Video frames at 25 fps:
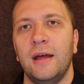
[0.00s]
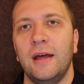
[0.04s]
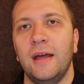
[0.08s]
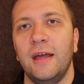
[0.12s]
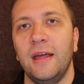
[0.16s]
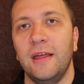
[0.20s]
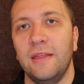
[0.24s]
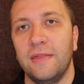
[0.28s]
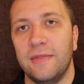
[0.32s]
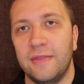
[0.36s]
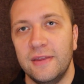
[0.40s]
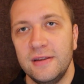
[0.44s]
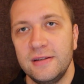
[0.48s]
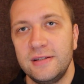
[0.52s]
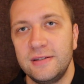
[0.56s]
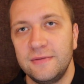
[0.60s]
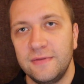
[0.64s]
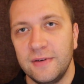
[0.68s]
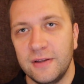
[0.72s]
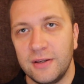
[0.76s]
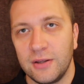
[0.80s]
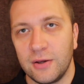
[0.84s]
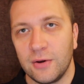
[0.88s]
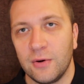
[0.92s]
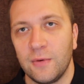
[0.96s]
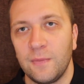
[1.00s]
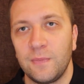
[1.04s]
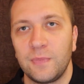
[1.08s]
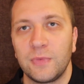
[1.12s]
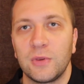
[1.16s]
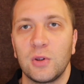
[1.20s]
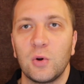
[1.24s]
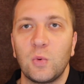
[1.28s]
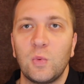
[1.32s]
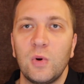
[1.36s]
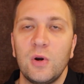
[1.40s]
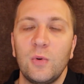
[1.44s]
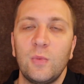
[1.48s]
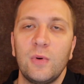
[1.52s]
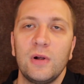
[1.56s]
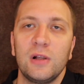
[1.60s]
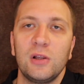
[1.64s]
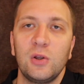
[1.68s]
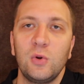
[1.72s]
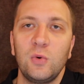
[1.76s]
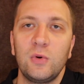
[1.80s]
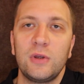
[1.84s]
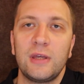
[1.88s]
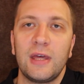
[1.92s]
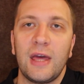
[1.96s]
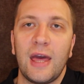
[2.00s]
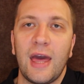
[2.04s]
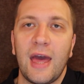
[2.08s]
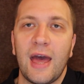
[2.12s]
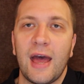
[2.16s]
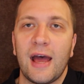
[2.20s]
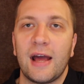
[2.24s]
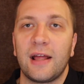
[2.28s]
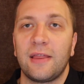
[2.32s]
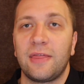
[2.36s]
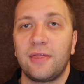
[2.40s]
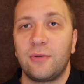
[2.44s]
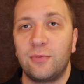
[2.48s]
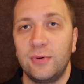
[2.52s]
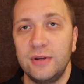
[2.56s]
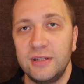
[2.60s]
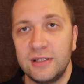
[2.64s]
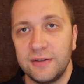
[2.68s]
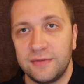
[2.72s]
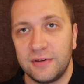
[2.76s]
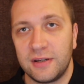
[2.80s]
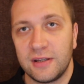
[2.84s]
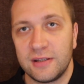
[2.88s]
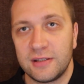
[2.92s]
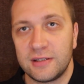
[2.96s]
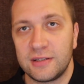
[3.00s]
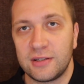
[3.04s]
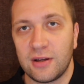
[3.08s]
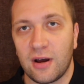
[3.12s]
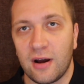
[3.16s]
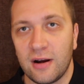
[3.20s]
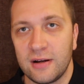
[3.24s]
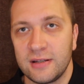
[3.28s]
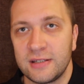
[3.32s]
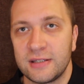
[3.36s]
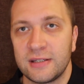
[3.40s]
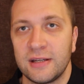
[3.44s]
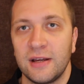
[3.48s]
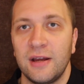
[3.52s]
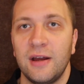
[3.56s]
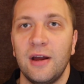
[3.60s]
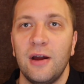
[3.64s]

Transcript: In this video, we will look at 3 dividend stocks